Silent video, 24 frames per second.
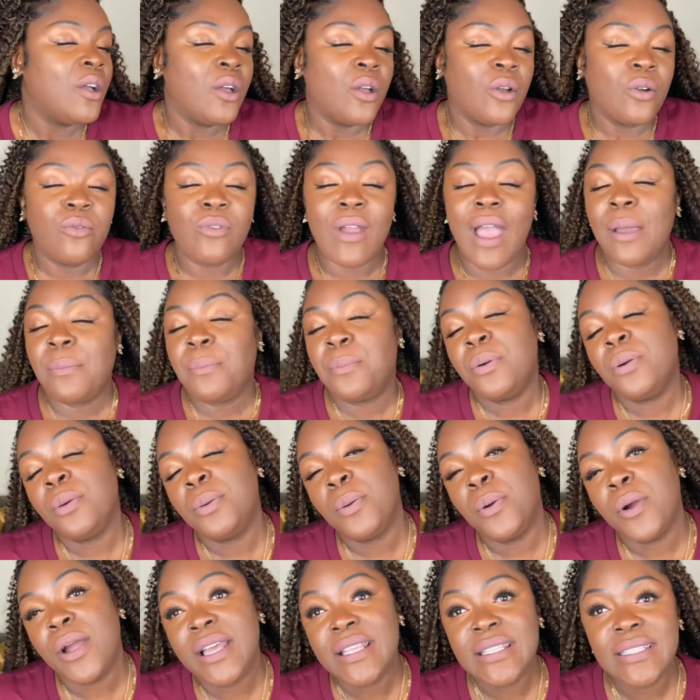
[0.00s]
wrap
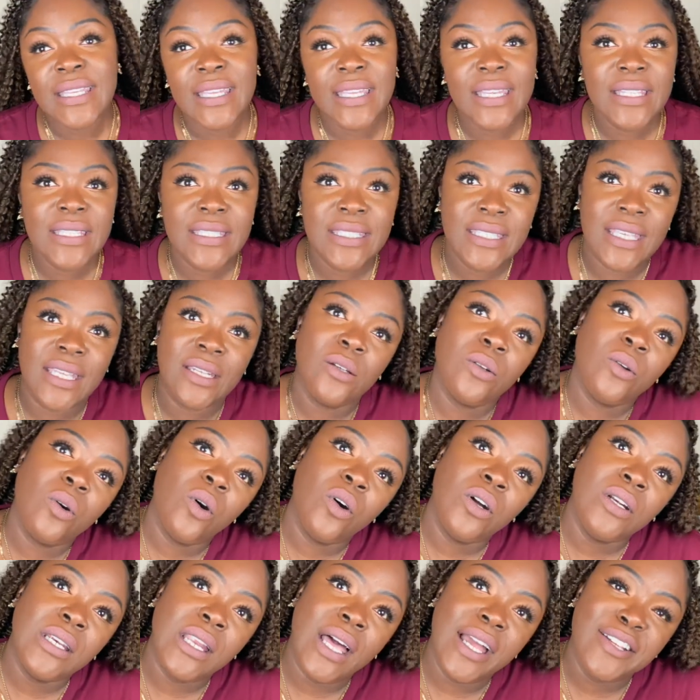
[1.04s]
presents and
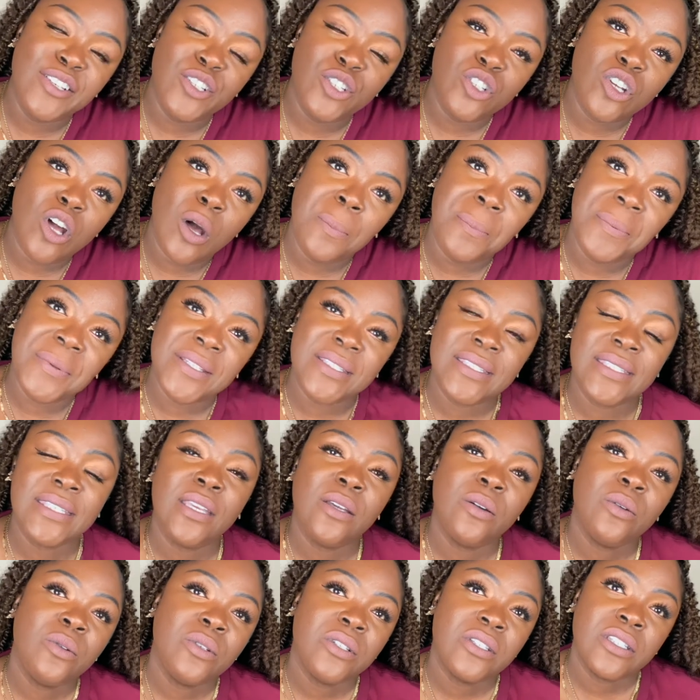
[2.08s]
online shop and
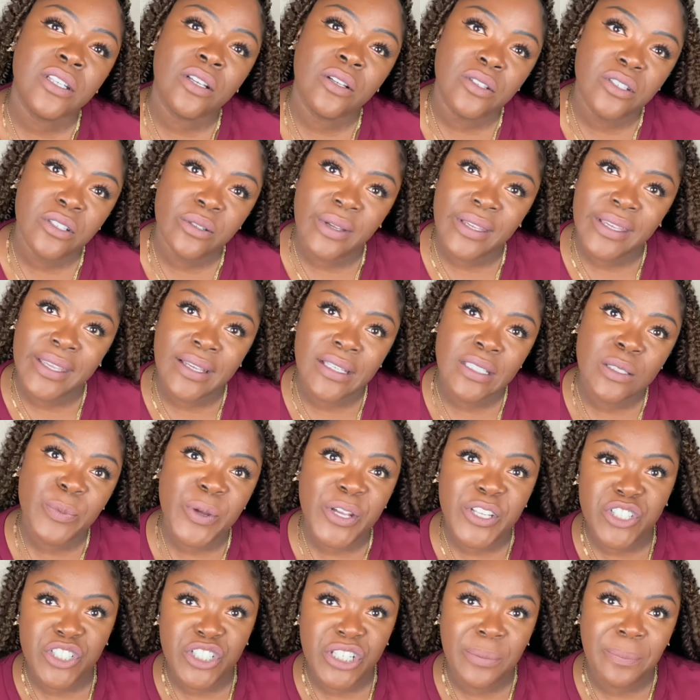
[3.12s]
see who's still doing
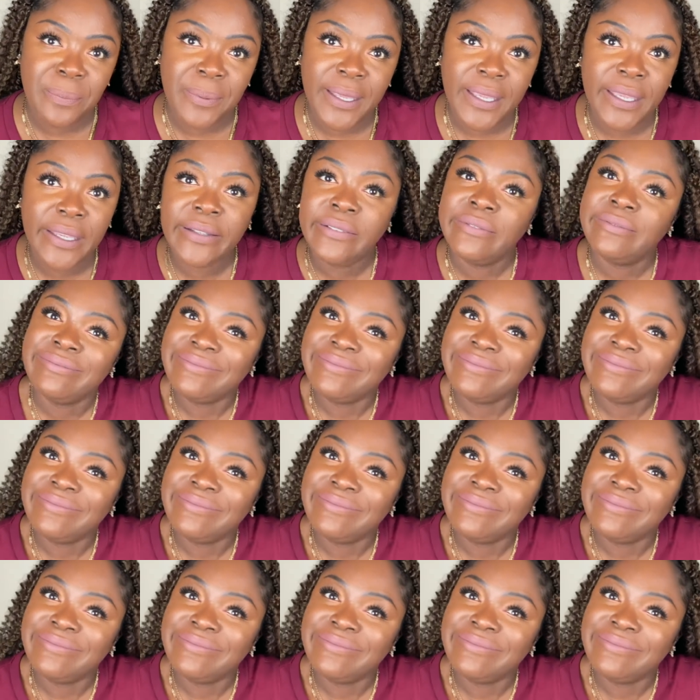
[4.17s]
express shipping.